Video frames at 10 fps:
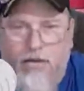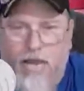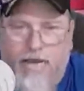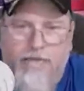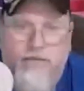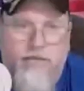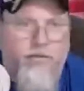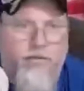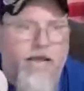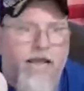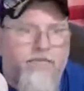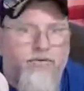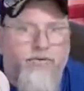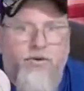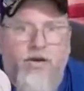I guess I'm going to have
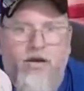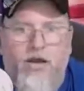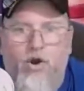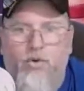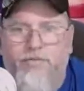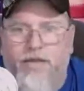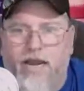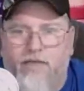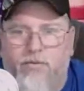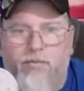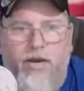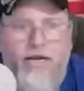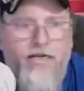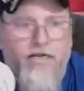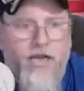to hope that everybody
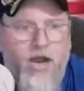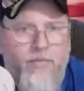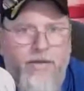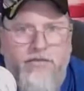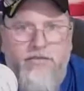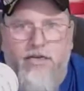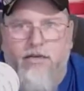in the comments